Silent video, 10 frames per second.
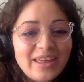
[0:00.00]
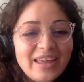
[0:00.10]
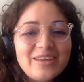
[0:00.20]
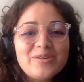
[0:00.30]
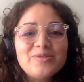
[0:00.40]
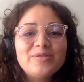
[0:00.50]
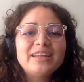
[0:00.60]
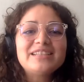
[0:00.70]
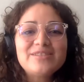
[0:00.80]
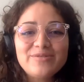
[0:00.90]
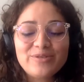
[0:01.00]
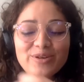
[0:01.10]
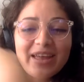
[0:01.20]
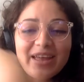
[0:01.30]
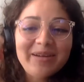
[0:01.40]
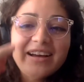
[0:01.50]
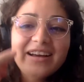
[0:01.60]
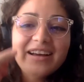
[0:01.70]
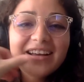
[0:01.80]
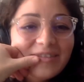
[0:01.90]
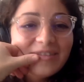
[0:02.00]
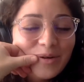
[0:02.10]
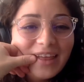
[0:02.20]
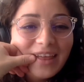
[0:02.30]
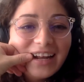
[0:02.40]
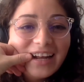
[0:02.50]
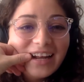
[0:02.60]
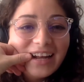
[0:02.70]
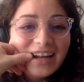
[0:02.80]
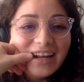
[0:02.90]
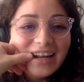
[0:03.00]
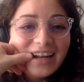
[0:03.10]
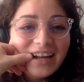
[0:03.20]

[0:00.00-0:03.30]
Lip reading: Valency, for that answer.